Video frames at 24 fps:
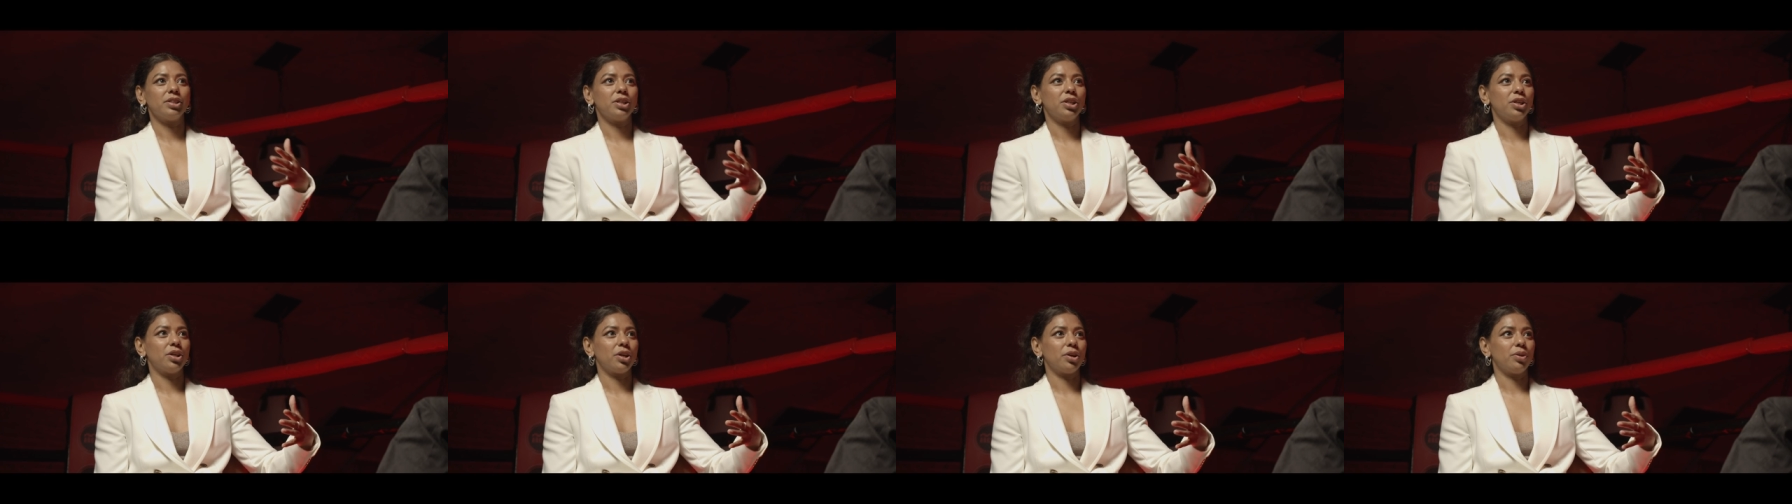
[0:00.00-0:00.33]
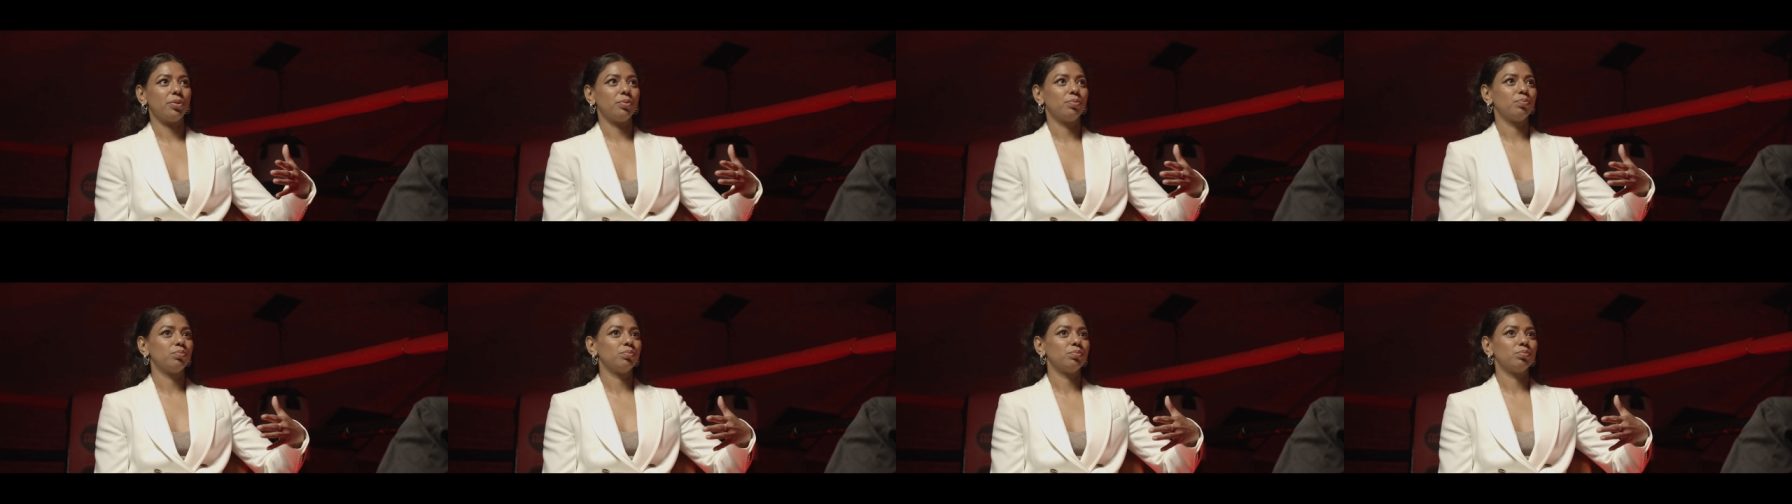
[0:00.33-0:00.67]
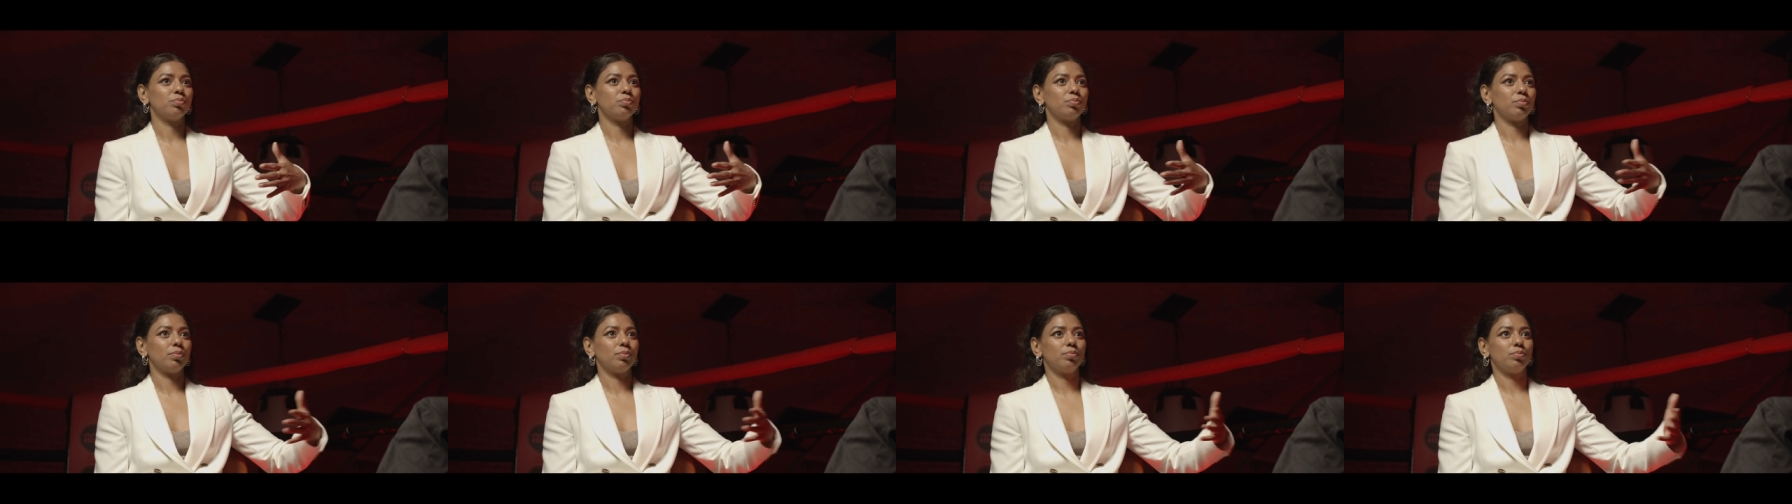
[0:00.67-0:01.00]
you know,
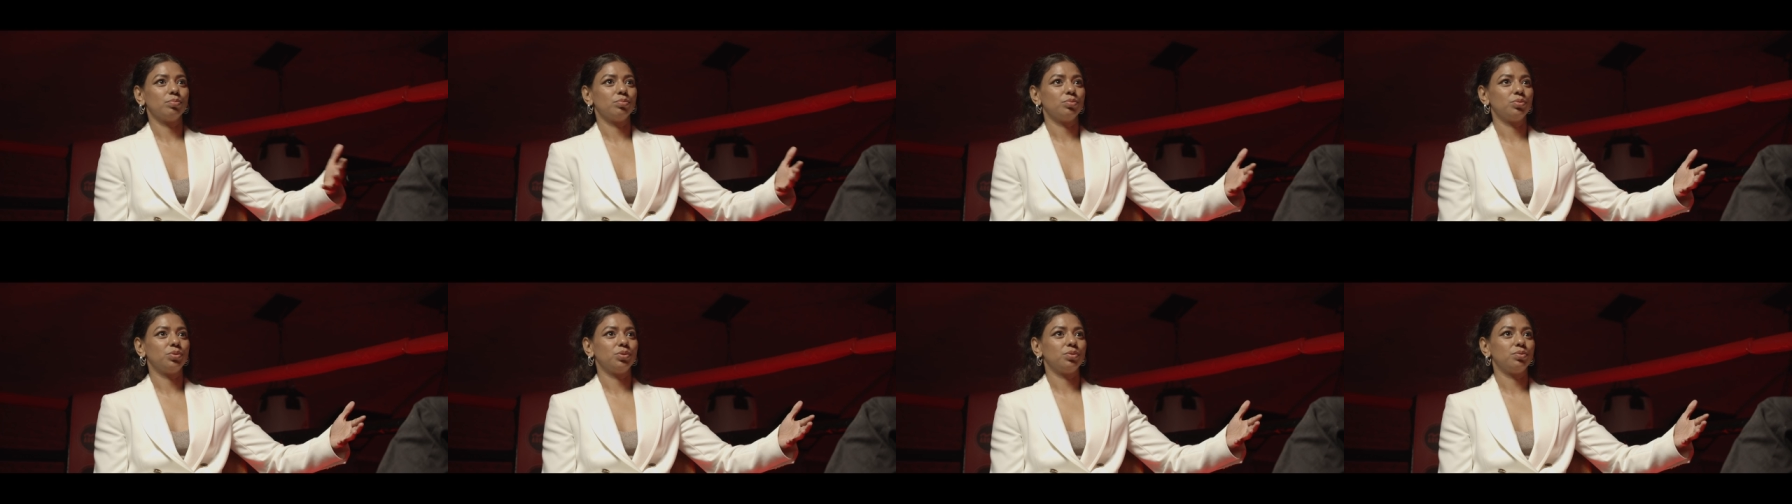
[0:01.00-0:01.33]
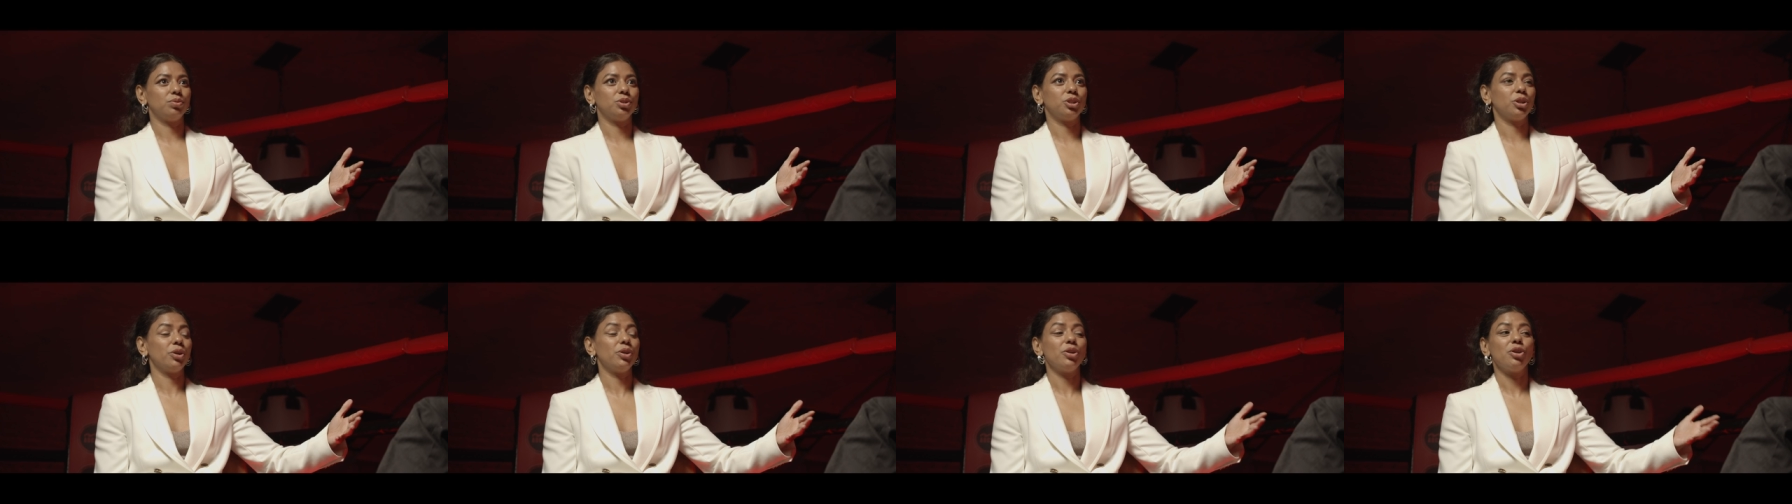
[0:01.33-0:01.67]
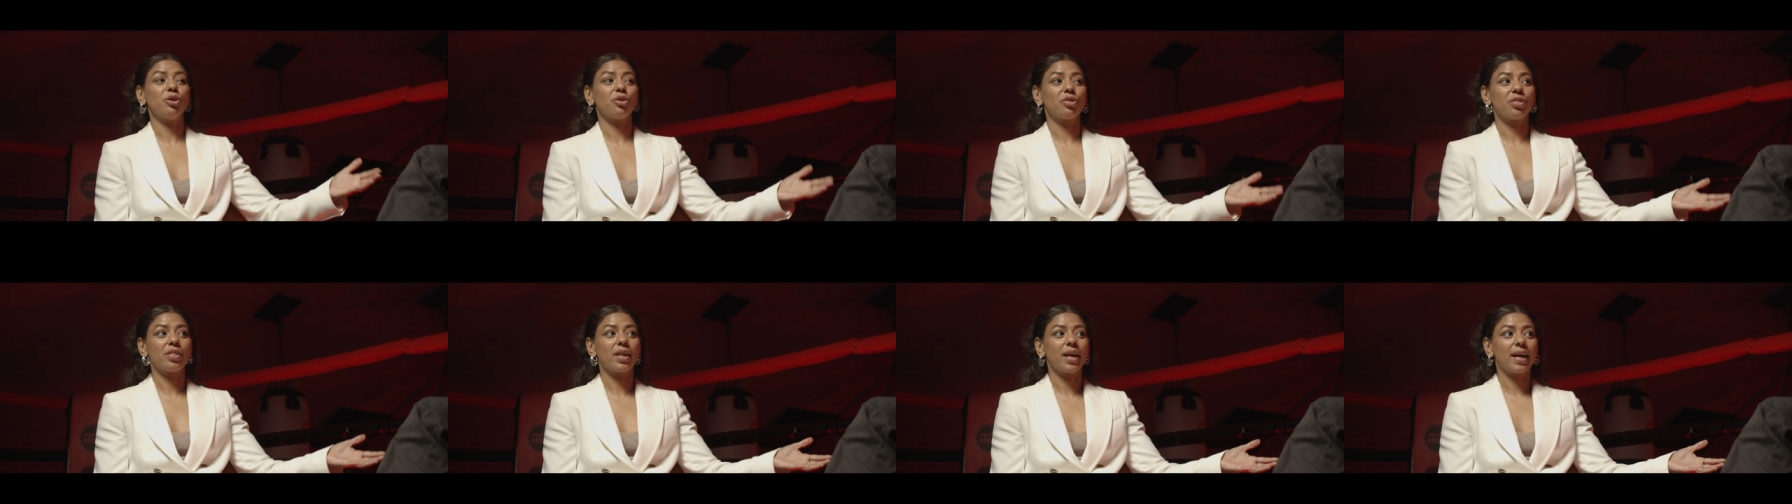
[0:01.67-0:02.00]
doing
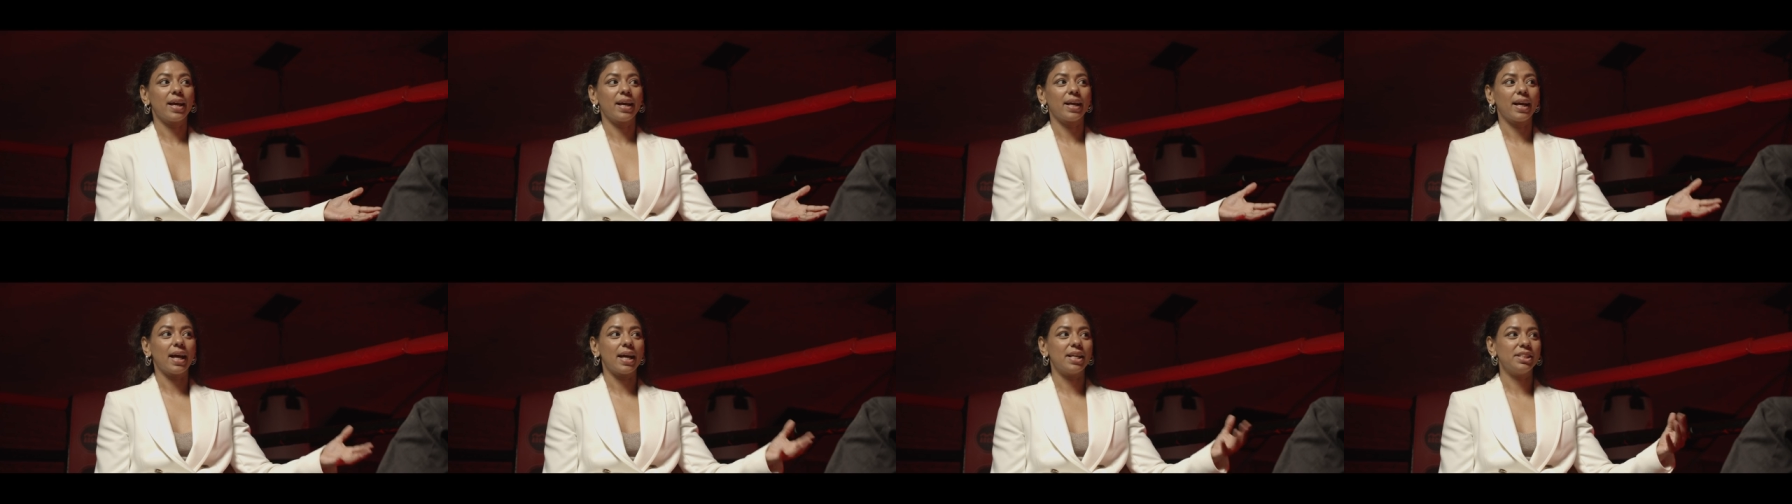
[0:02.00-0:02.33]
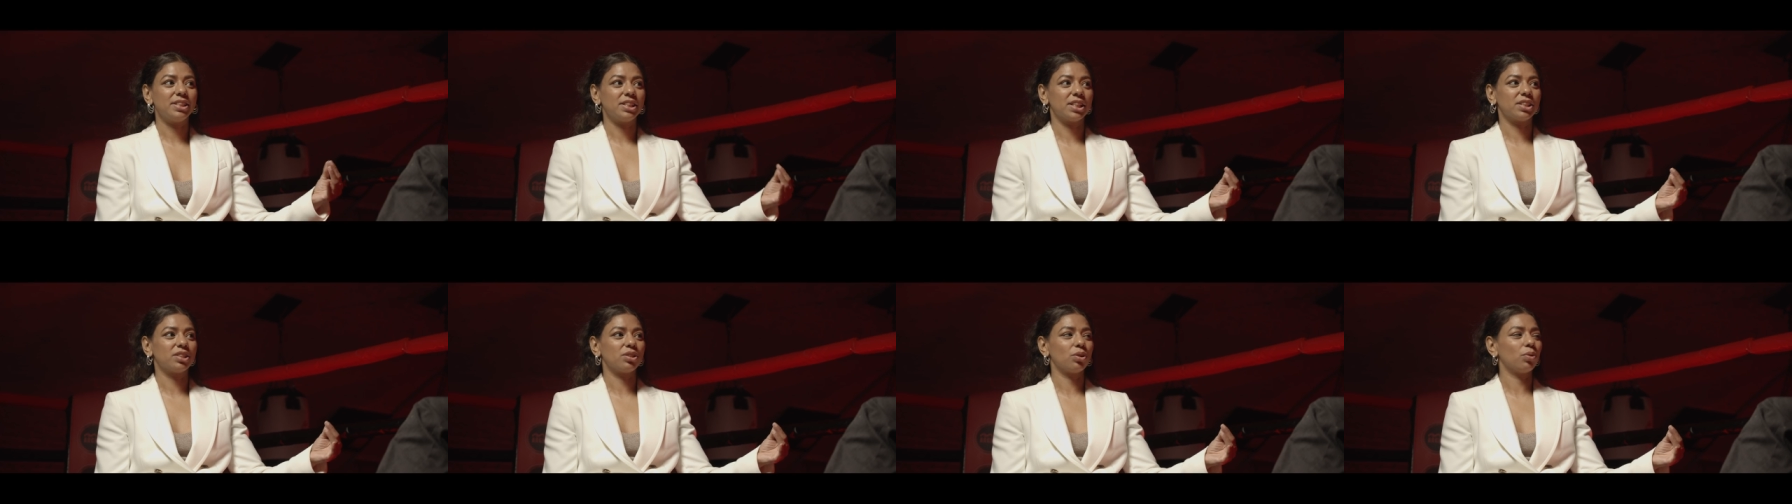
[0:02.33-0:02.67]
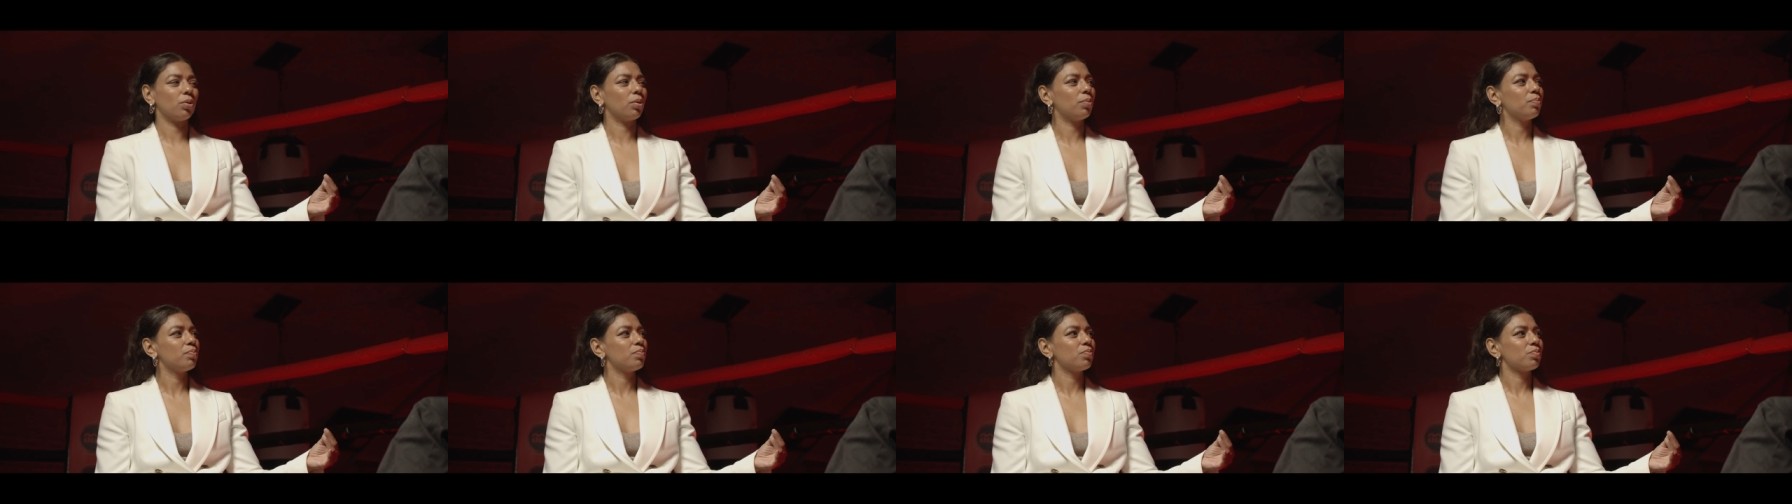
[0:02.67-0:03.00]
your thing and just
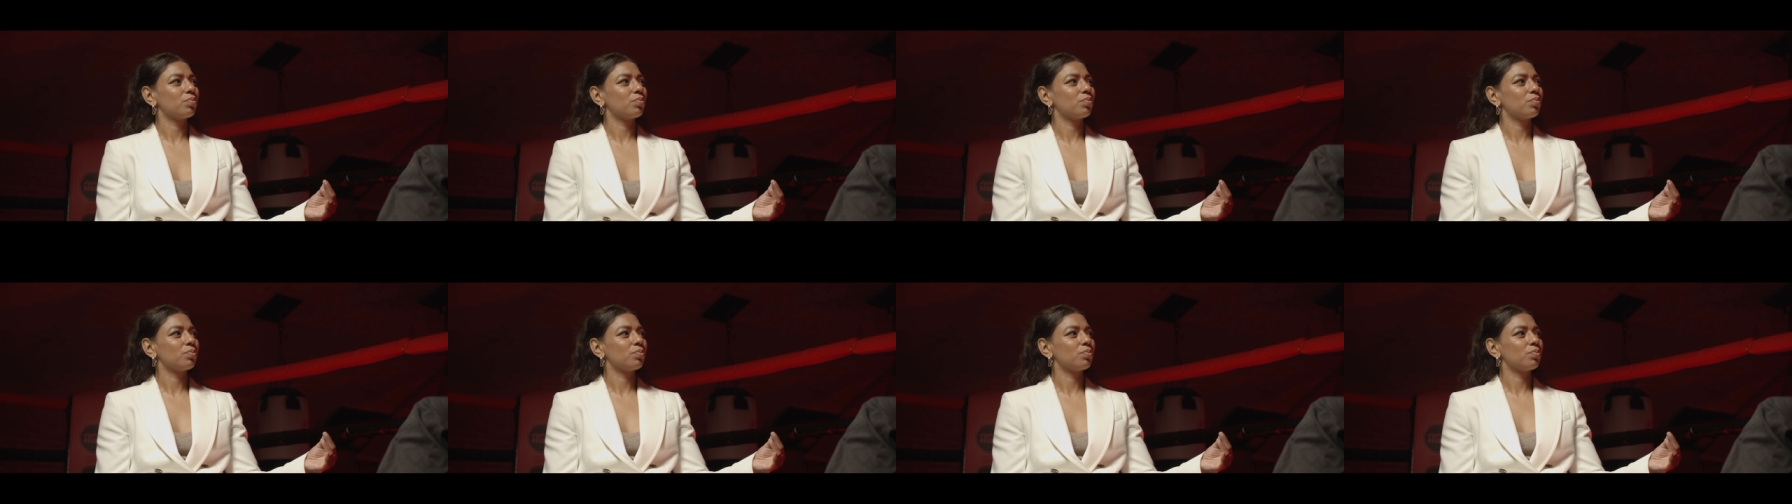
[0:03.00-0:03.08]
thought,